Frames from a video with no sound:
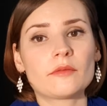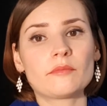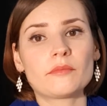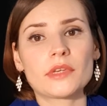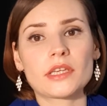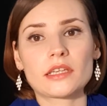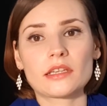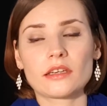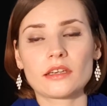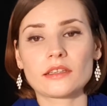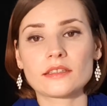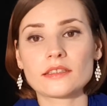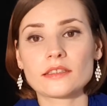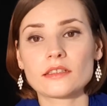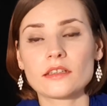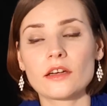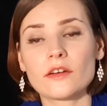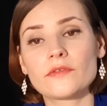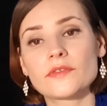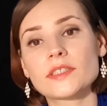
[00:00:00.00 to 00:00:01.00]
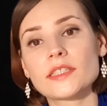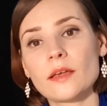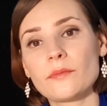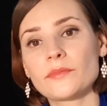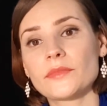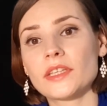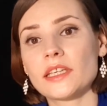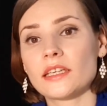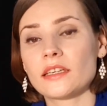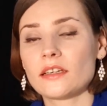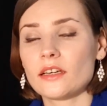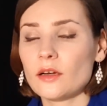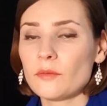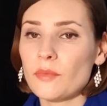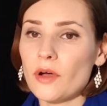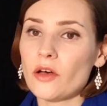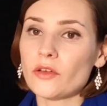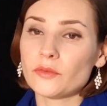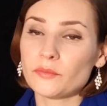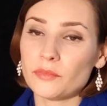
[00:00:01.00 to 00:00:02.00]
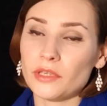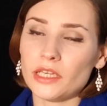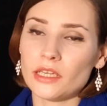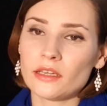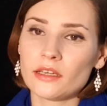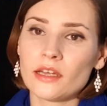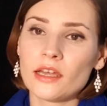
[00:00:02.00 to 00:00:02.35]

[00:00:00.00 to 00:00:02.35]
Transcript: because of something about me.